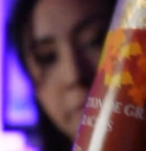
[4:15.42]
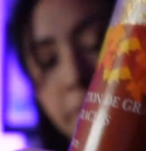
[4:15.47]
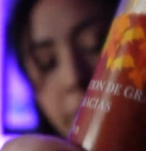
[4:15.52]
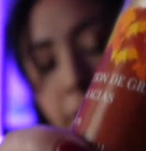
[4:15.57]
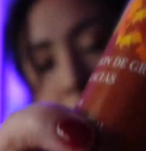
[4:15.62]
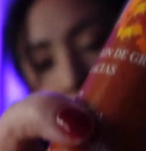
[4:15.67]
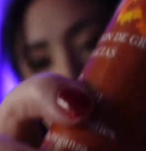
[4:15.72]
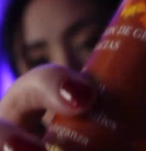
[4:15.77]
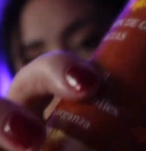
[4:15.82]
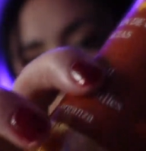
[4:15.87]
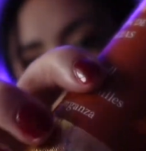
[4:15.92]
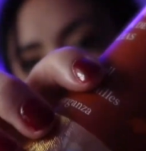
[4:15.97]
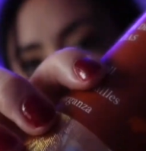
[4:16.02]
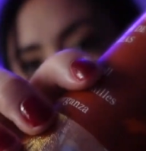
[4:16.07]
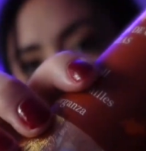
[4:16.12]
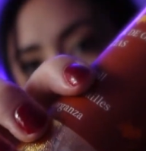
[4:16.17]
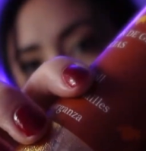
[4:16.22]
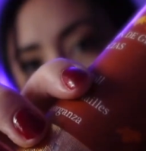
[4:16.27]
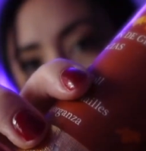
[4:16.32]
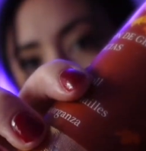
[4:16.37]
but I'm going to
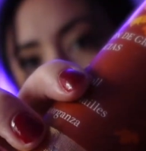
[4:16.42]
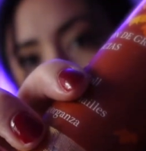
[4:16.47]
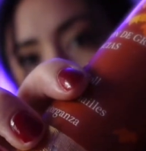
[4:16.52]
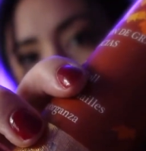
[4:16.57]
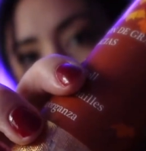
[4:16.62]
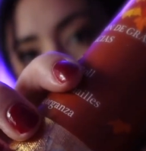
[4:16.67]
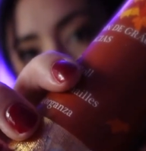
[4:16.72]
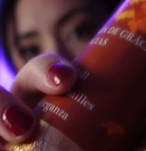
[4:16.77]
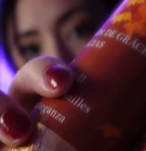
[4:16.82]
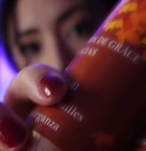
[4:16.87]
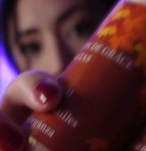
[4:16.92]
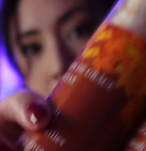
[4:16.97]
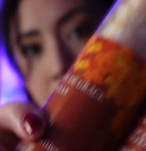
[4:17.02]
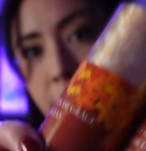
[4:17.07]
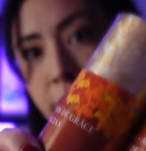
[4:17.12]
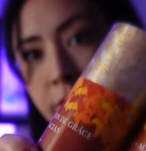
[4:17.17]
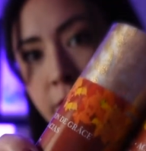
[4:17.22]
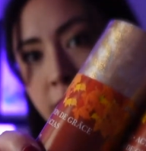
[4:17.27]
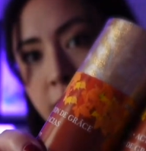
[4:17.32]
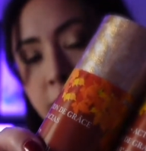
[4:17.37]
show you guys how we're going to
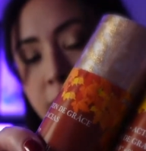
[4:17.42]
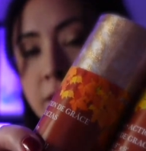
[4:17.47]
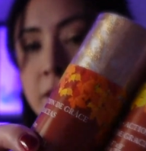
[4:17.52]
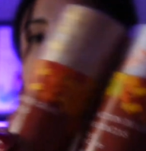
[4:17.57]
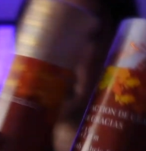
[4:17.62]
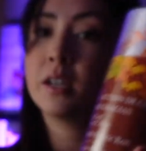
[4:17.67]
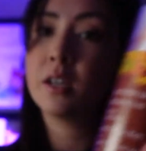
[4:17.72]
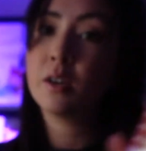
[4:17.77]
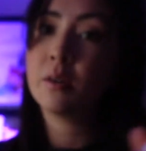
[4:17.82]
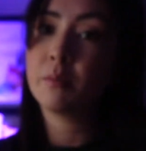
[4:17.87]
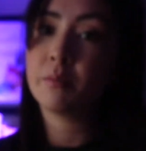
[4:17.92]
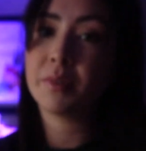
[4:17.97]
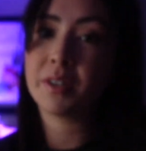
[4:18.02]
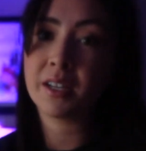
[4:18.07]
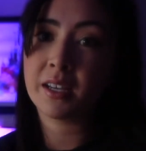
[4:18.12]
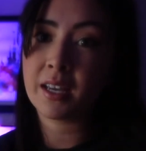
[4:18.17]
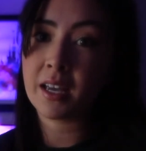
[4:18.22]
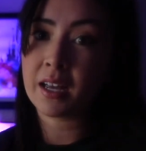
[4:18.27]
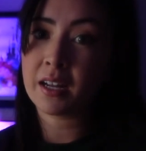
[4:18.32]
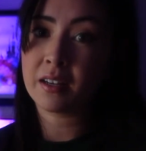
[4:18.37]
use this. But
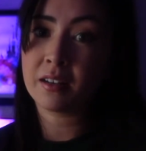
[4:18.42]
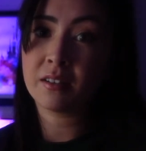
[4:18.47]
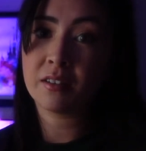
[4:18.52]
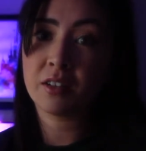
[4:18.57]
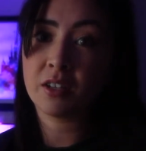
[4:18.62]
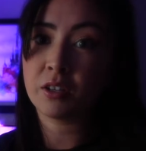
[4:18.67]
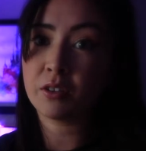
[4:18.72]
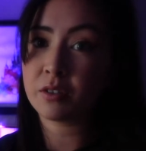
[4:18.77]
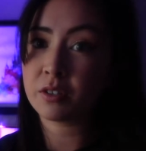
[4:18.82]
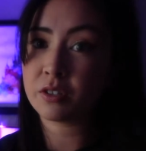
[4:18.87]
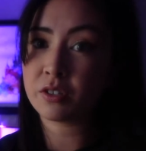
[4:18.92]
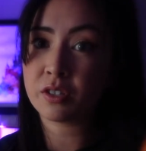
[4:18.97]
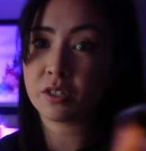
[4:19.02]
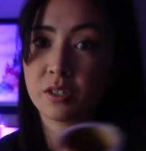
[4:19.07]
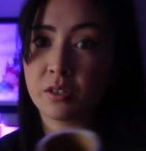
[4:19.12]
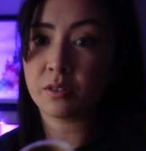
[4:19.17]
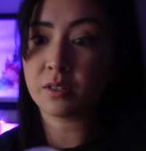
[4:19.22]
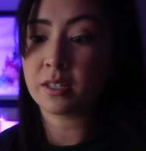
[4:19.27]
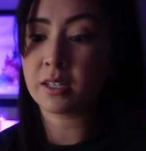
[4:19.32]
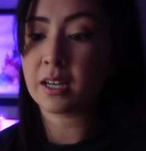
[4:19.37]
again, you can just
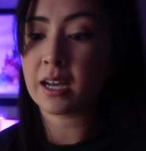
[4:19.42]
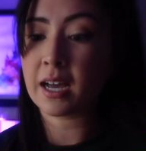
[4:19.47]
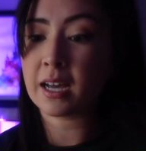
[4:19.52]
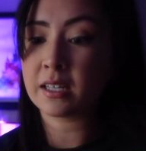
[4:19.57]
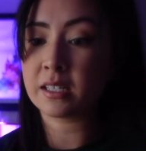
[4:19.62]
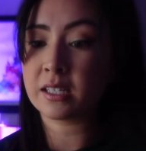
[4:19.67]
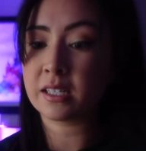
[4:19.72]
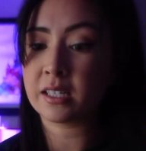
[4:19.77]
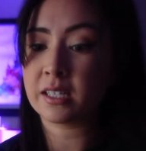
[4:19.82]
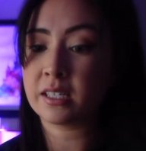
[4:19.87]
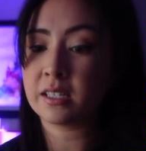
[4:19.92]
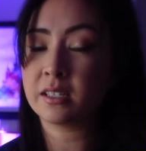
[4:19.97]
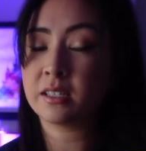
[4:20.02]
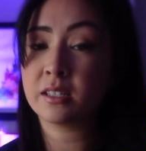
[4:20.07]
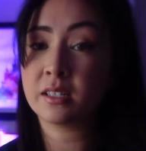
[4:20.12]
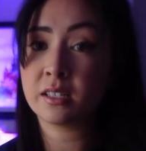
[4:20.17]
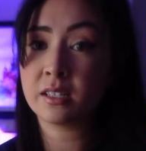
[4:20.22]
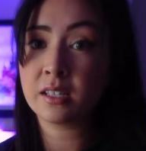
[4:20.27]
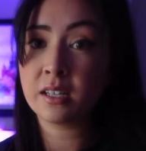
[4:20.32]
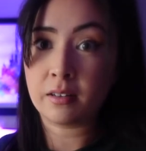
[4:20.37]
use it as
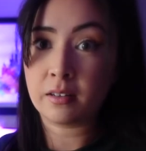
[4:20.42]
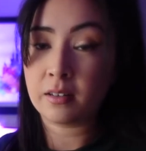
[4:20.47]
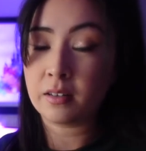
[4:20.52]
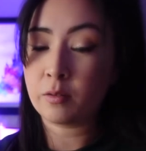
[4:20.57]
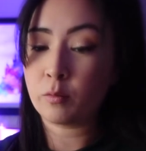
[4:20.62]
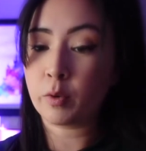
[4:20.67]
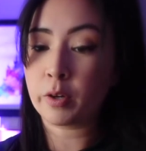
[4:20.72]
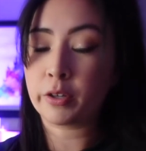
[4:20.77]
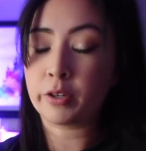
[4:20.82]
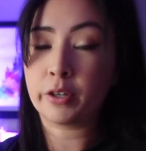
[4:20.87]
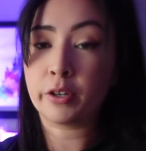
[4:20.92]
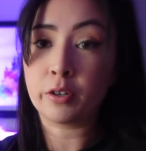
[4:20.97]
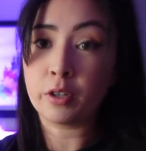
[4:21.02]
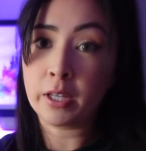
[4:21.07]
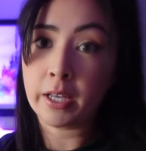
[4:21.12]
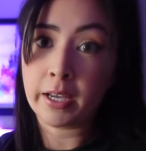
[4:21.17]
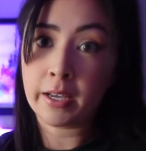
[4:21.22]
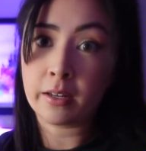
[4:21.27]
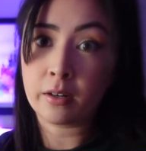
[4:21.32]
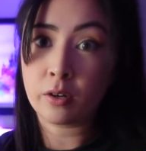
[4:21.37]
is, whether you're
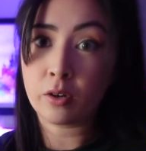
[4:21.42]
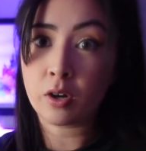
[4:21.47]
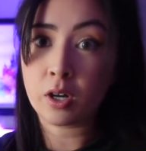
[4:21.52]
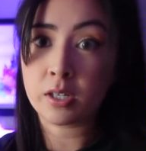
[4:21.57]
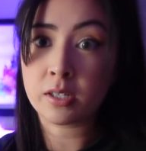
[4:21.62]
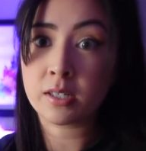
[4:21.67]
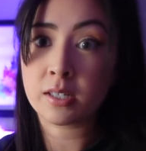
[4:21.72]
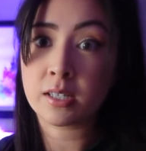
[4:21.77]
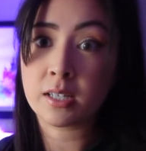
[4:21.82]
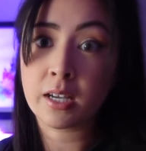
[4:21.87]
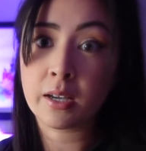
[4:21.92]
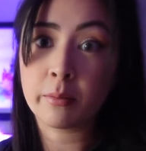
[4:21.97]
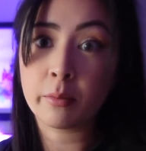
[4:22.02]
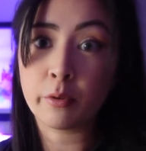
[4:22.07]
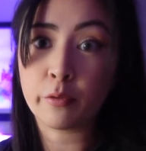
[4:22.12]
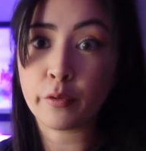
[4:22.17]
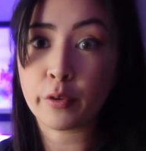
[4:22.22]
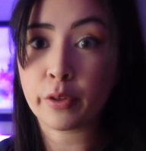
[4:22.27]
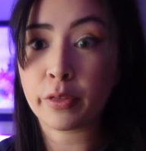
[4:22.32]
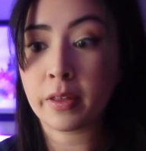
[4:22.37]
laying it across the
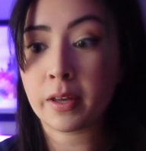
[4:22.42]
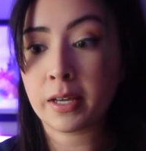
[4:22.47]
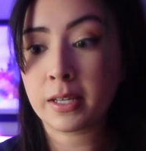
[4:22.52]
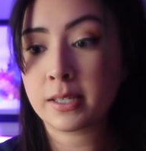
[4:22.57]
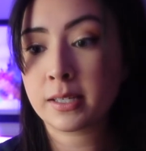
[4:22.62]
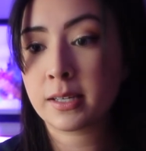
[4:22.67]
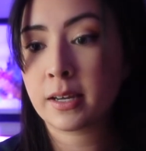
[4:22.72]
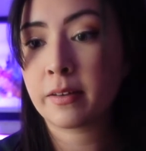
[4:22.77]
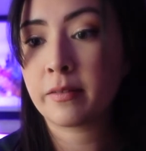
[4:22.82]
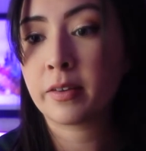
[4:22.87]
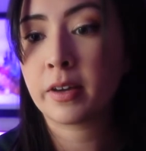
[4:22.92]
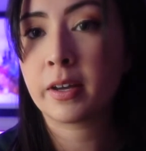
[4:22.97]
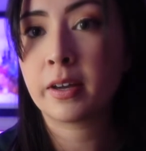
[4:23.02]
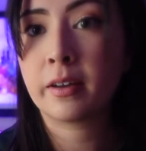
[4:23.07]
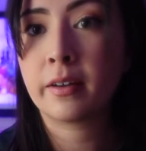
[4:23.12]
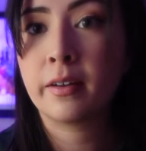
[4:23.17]
table for Thanksgiving